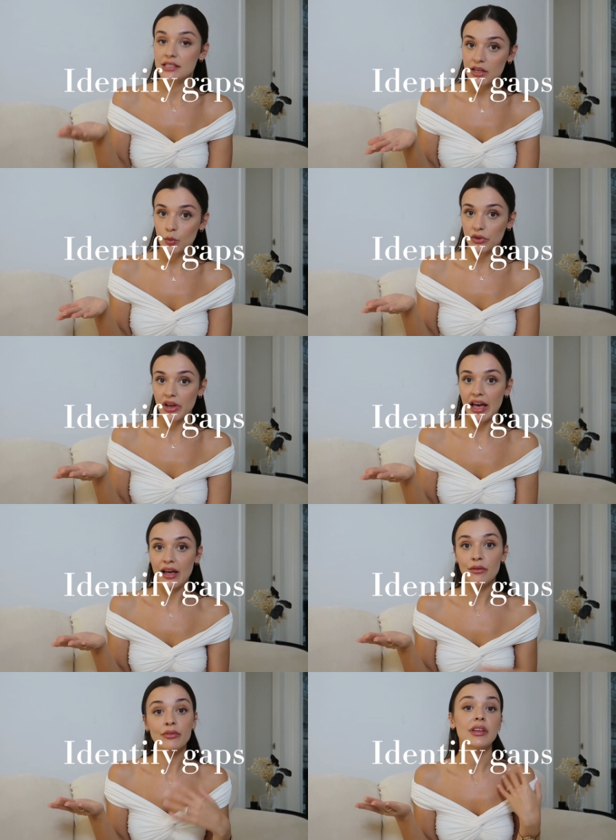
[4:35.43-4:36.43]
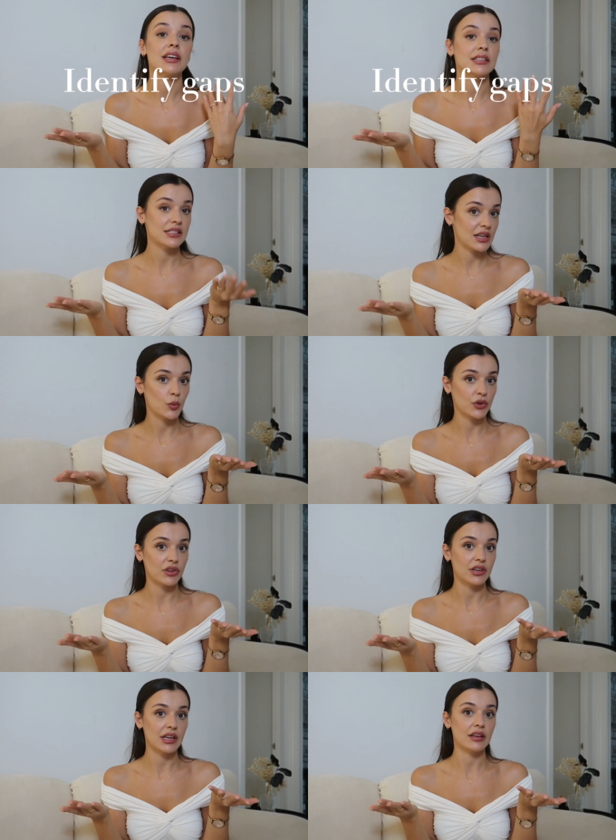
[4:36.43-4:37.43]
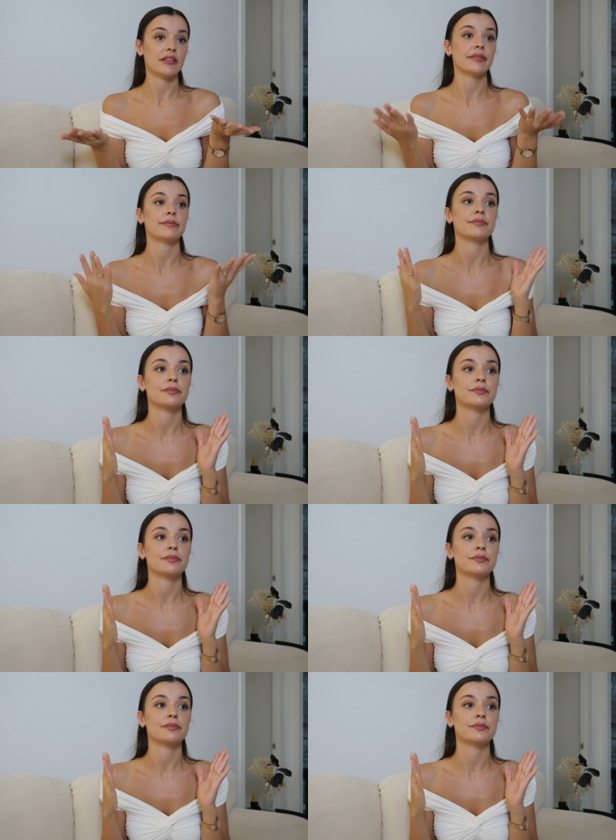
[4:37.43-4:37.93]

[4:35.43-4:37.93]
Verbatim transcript: See what you have and see what you need.